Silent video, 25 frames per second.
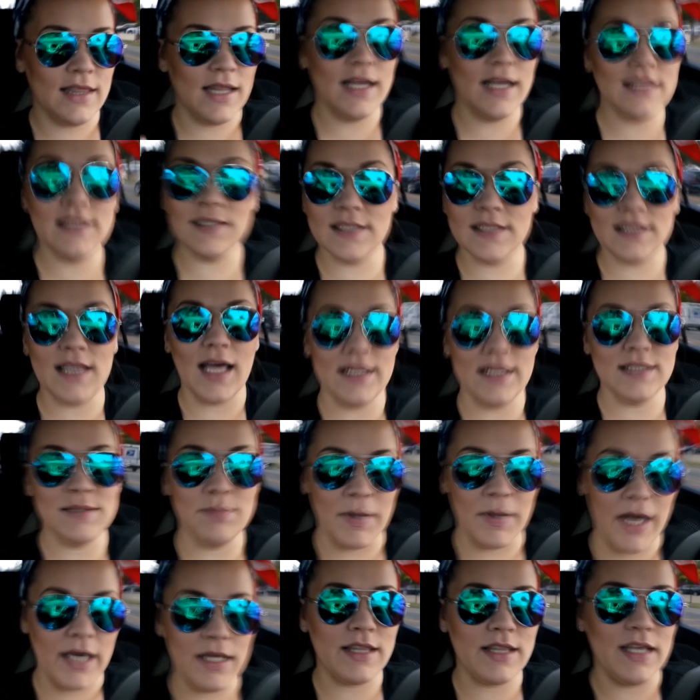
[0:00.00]
That's
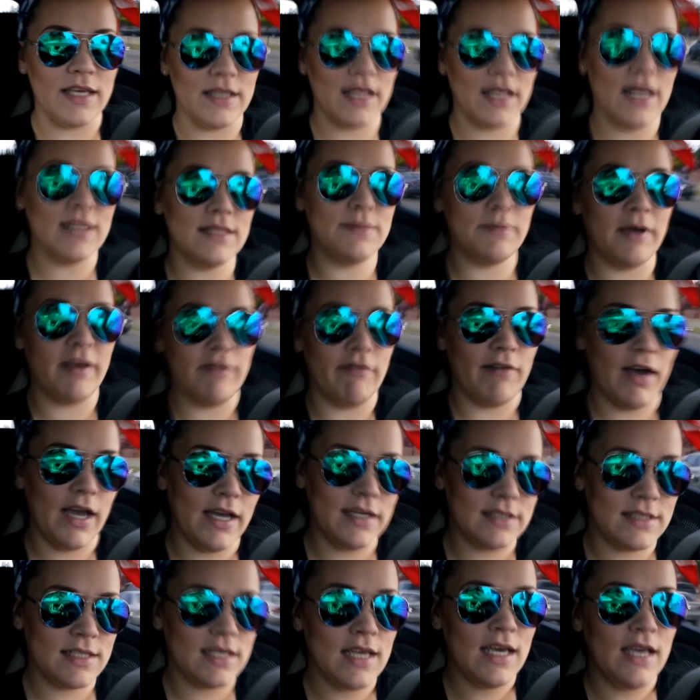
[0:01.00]
my thing, that's my
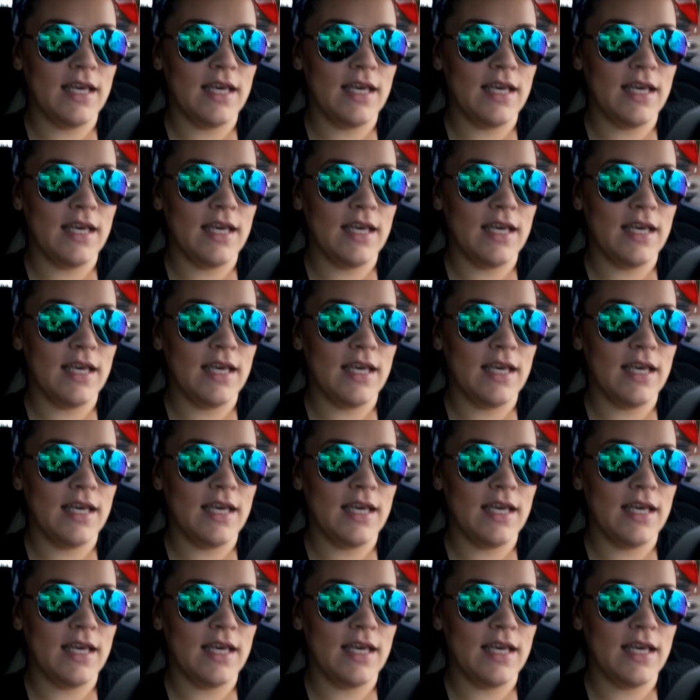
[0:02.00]
vice.